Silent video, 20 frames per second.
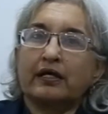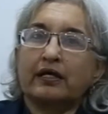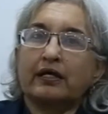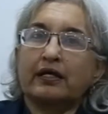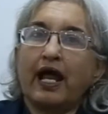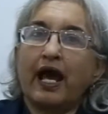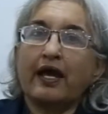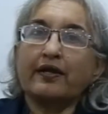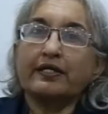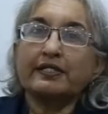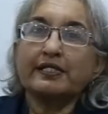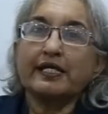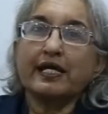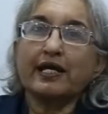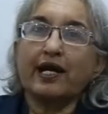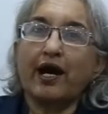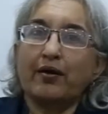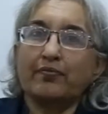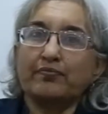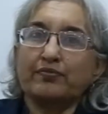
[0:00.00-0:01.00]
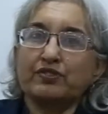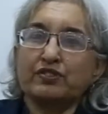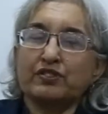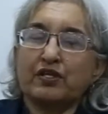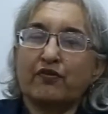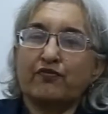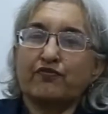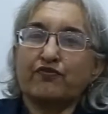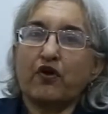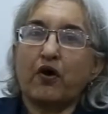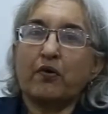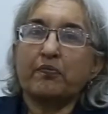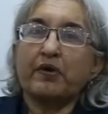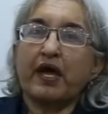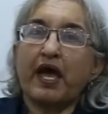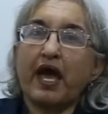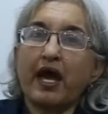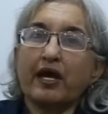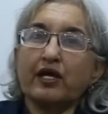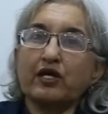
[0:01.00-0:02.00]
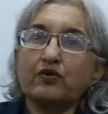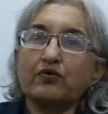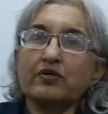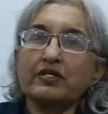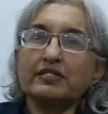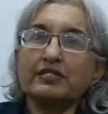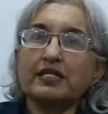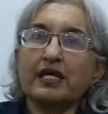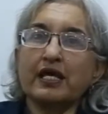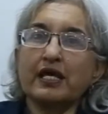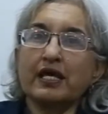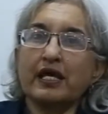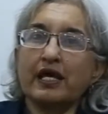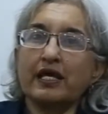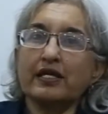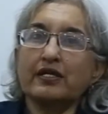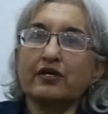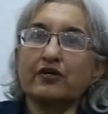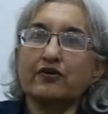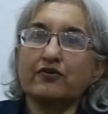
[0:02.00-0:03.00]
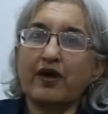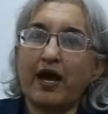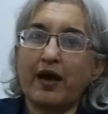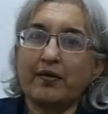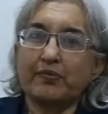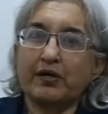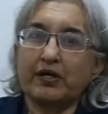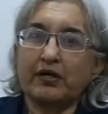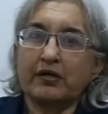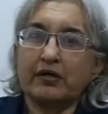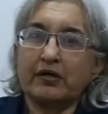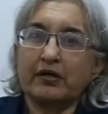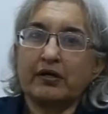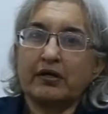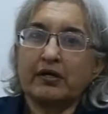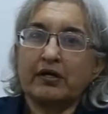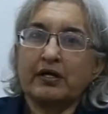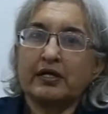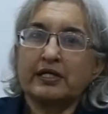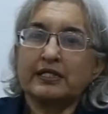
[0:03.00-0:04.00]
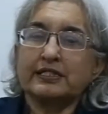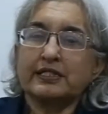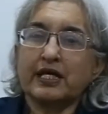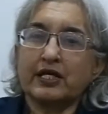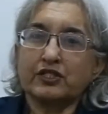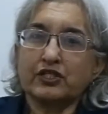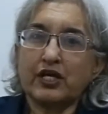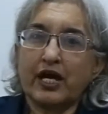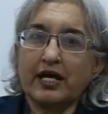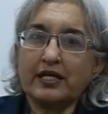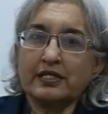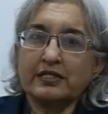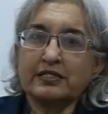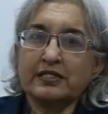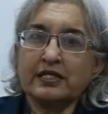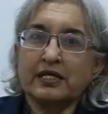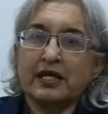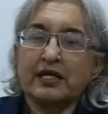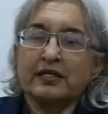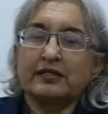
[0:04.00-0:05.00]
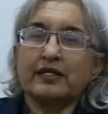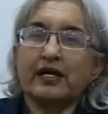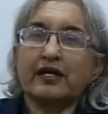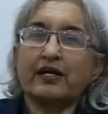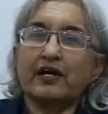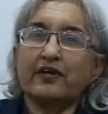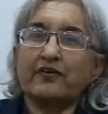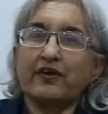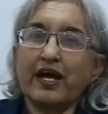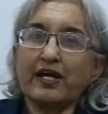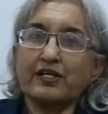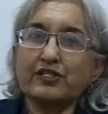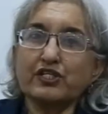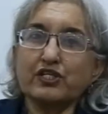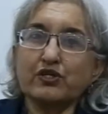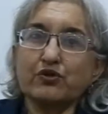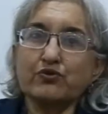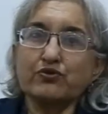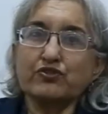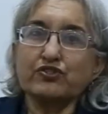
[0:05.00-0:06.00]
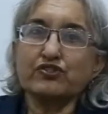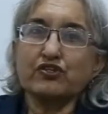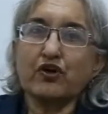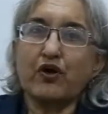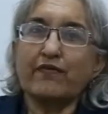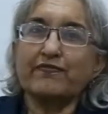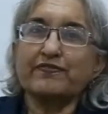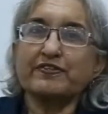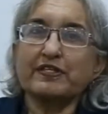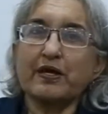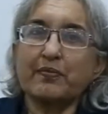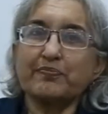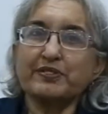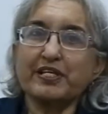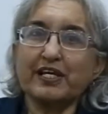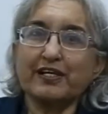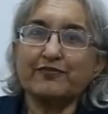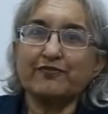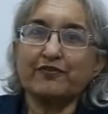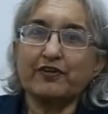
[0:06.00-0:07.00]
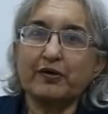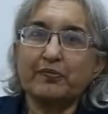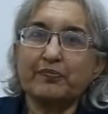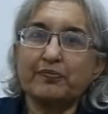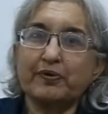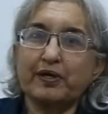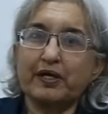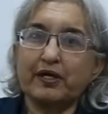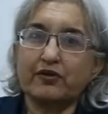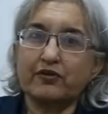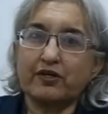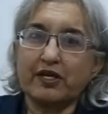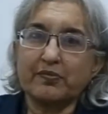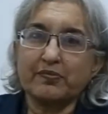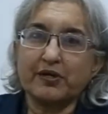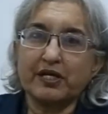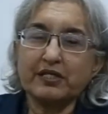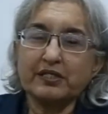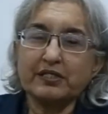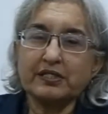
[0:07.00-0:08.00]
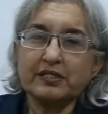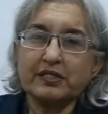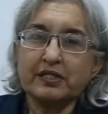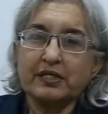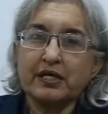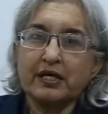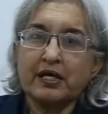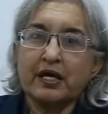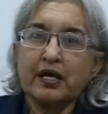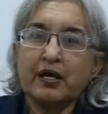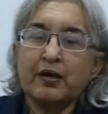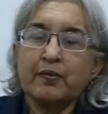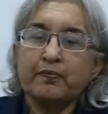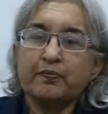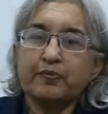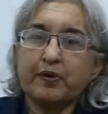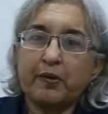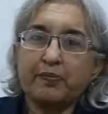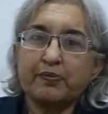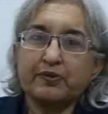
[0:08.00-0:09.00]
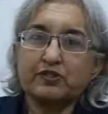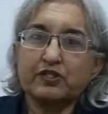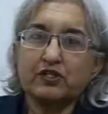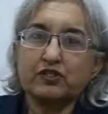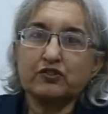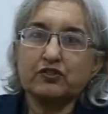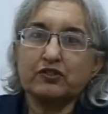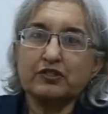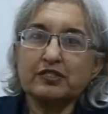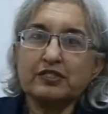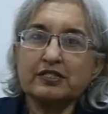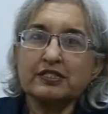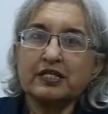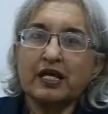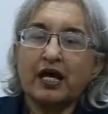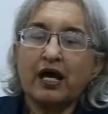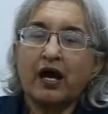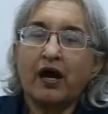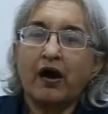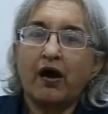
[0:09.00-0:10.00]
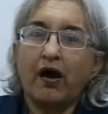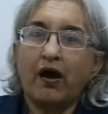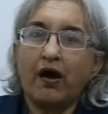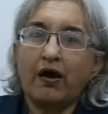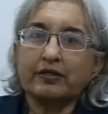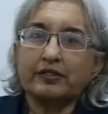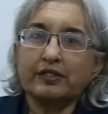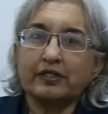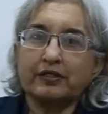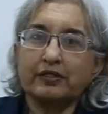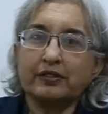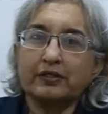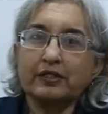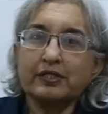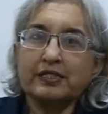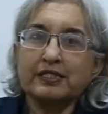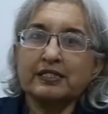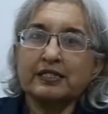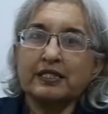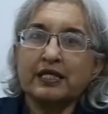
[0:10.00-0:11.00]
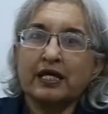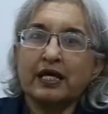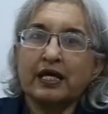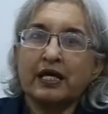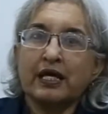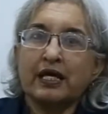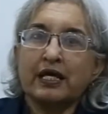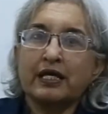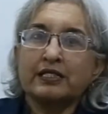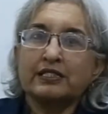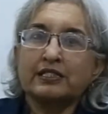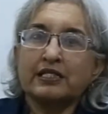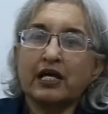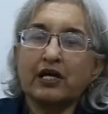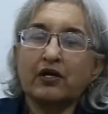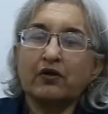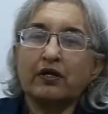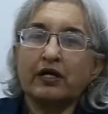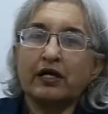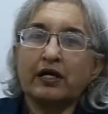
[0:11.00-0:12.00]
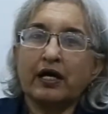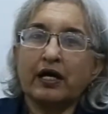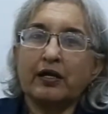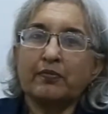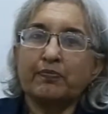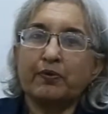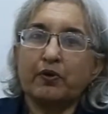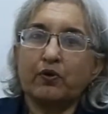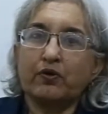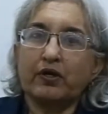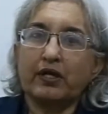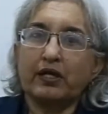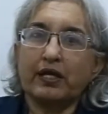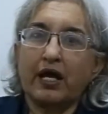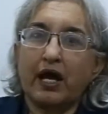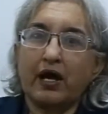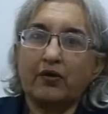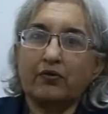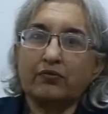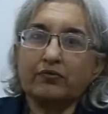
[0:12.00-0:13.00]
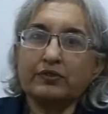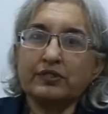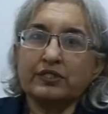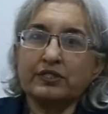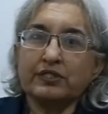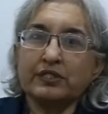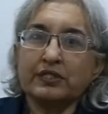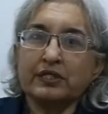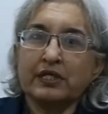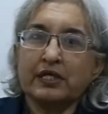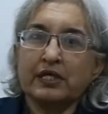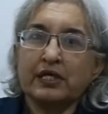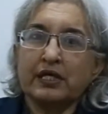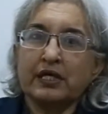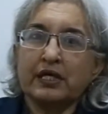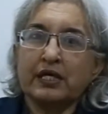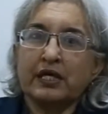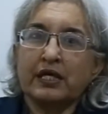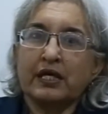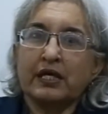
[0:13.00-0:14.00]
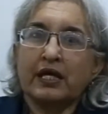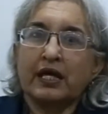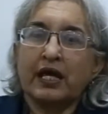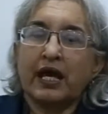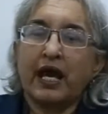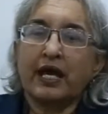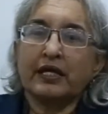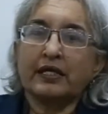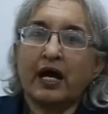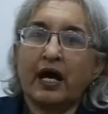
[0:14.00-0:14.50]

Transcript: Clarity comes from accuracy in grammar, such as the correct use of subject-verb agreement, prepositions, articles, singular and plural nouns, and